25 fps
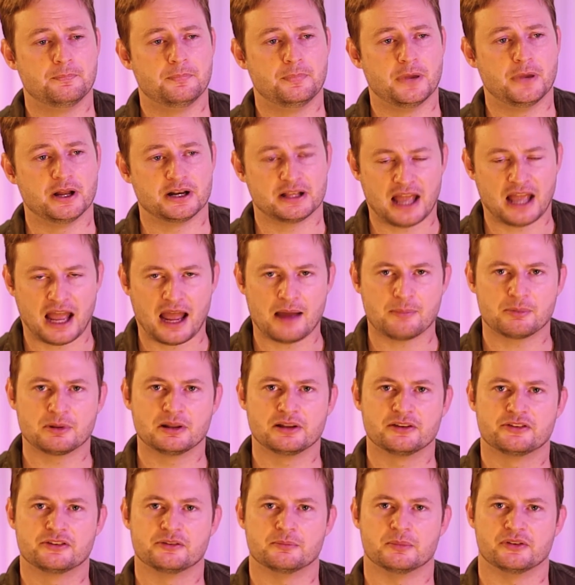But
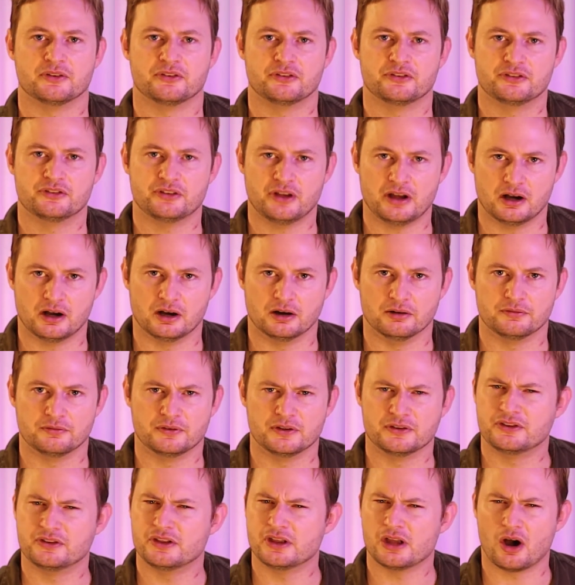capitalism itself
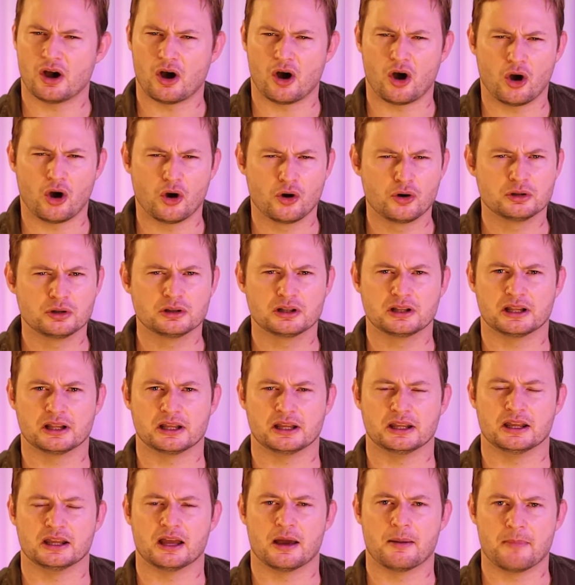is the
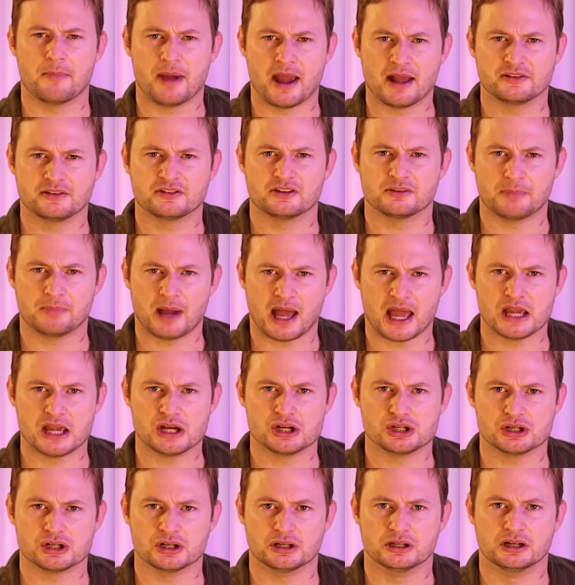only
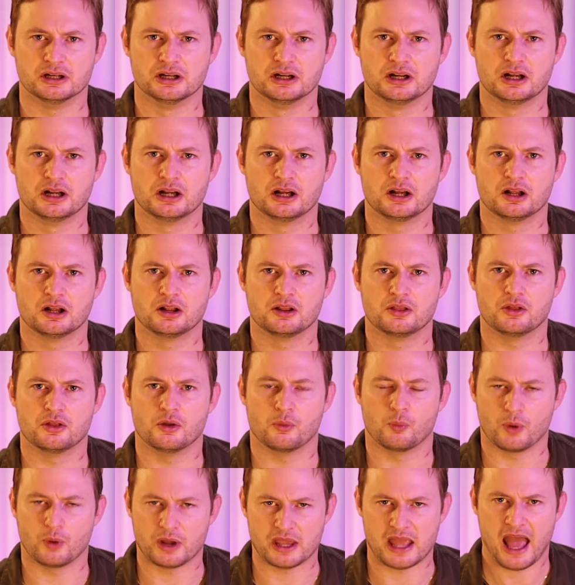emancipation that
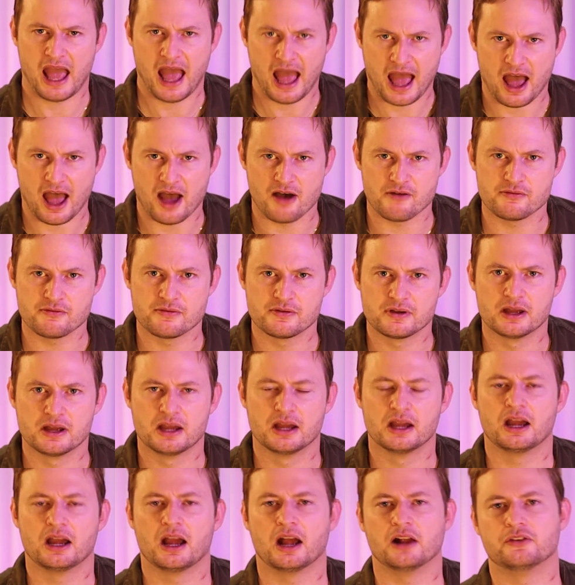we have.
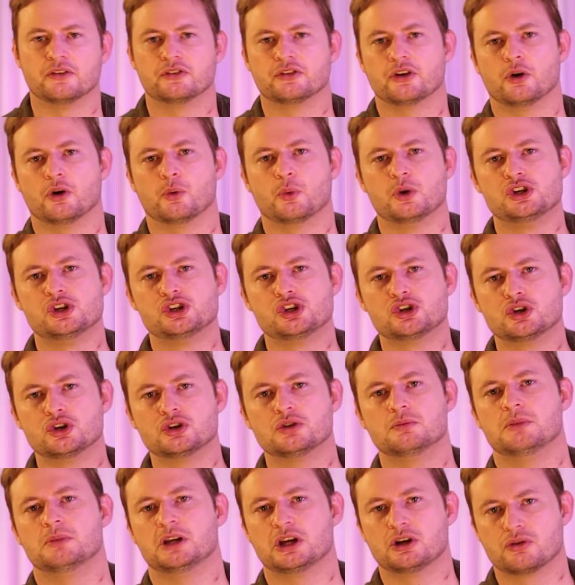And so we
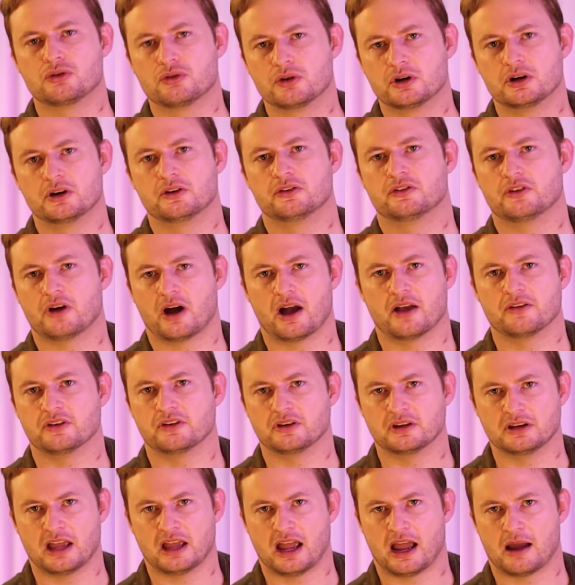shouldn't be
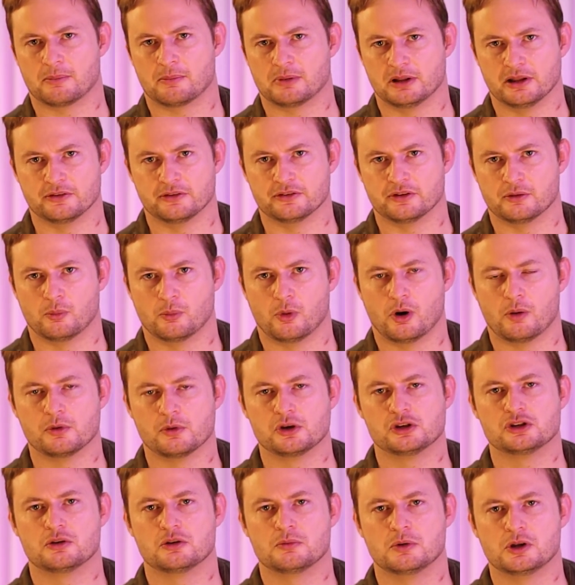criticizing capitalism. What we
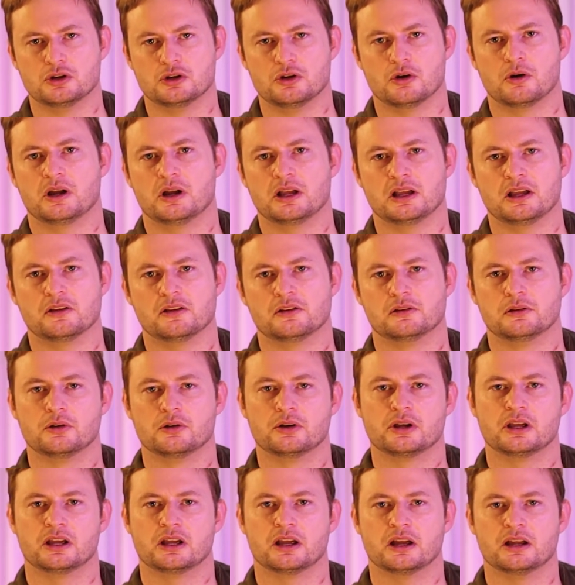should be doing is
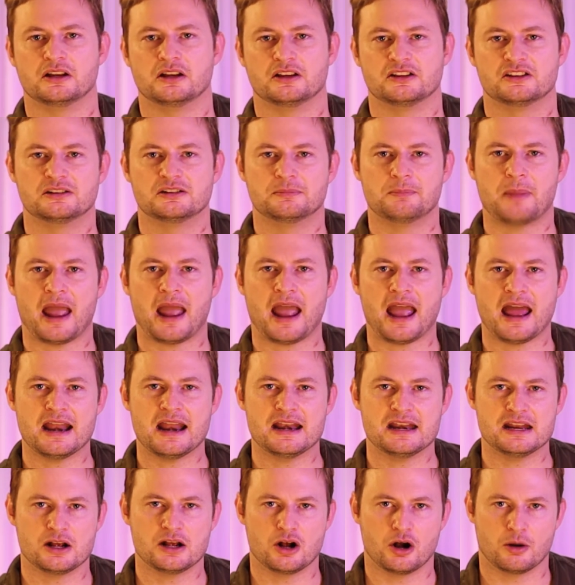looking at
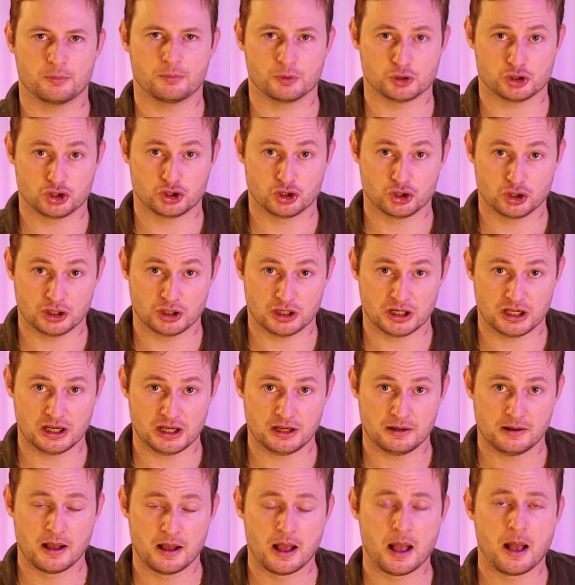expanding
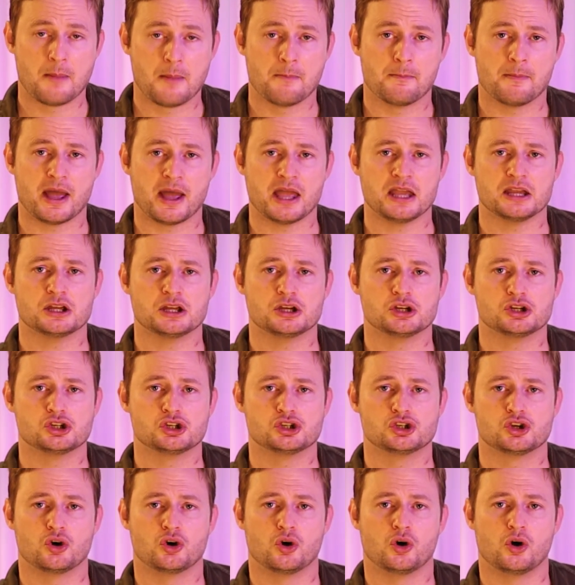opportunity, making
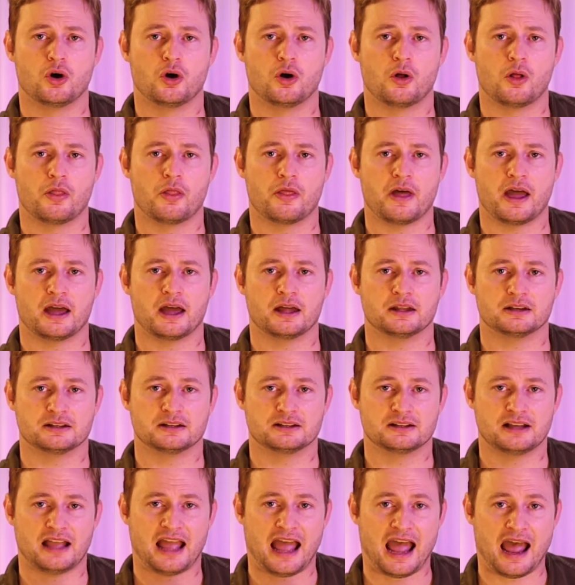sure that
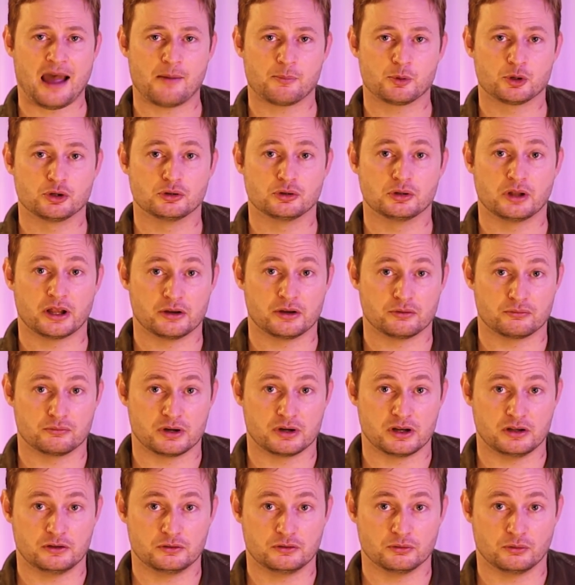capital and
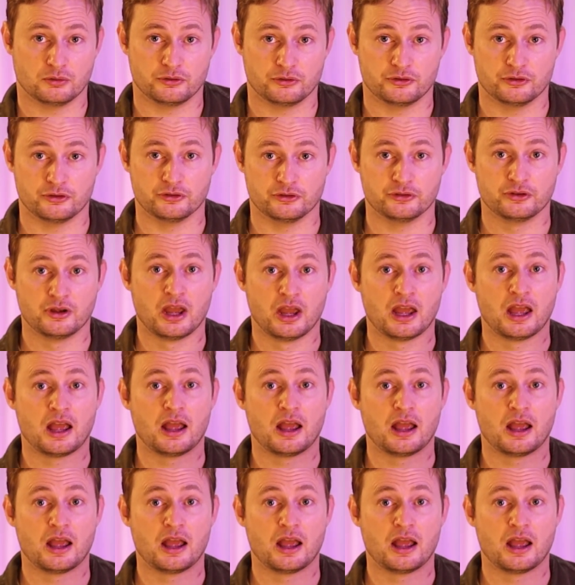resources